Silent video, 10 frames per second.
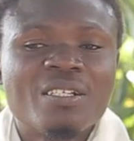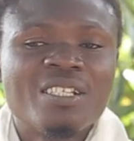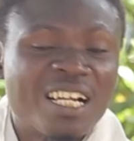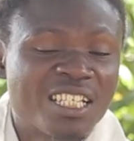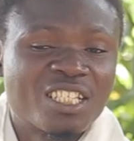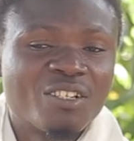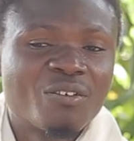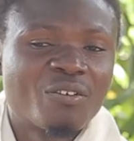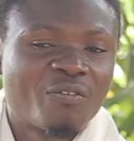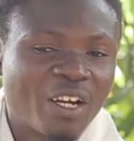Genesis
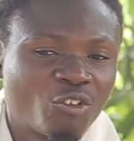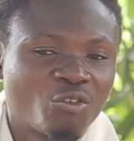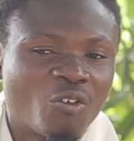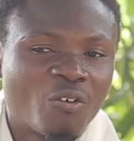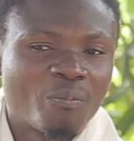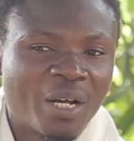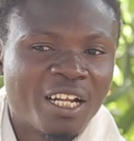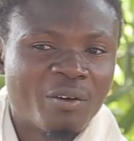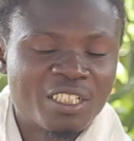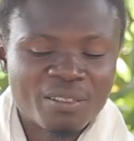no, fa na to wo, mane
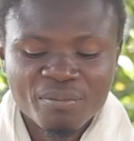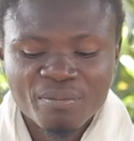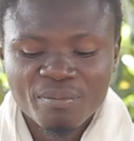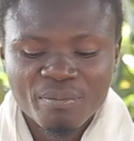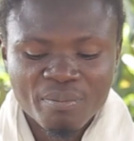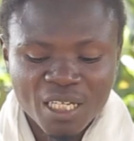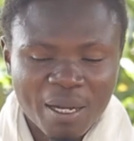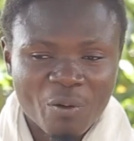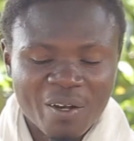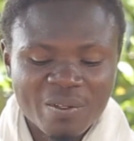na otrim. Me de
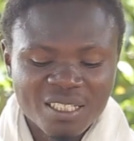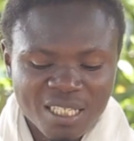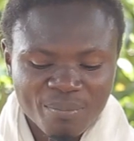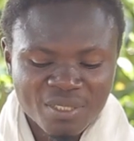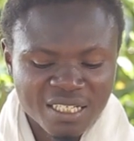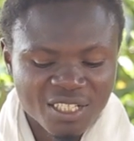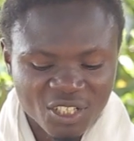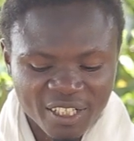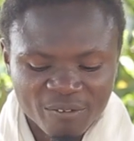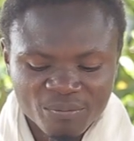ba ko kan Psalm
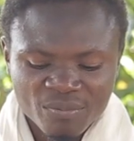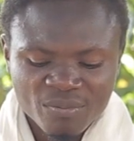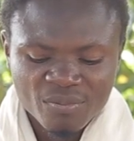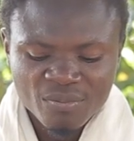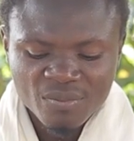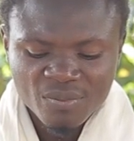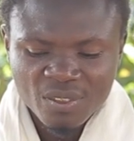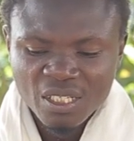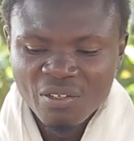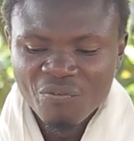ninety-three
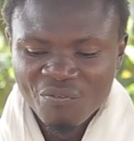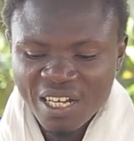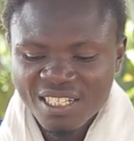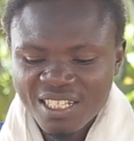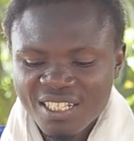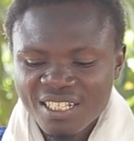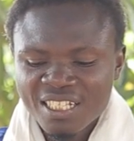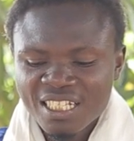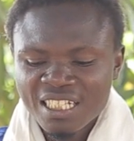verses